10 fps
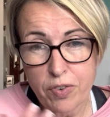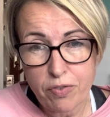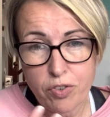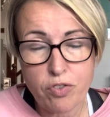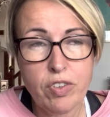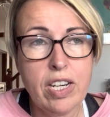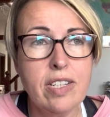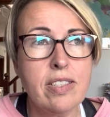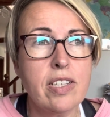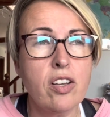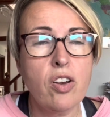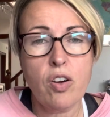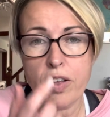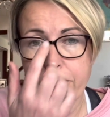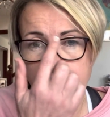if you're releasing a
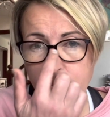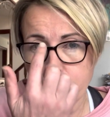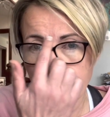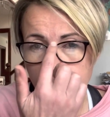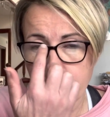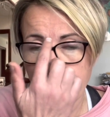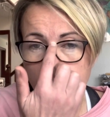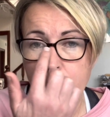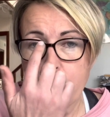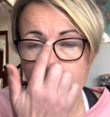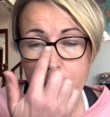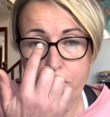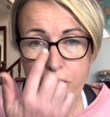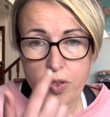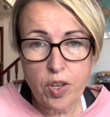lot, and that's all to do with
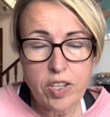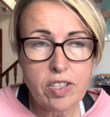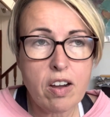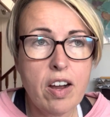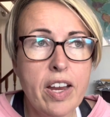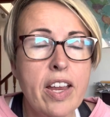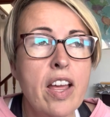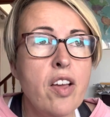the third eye,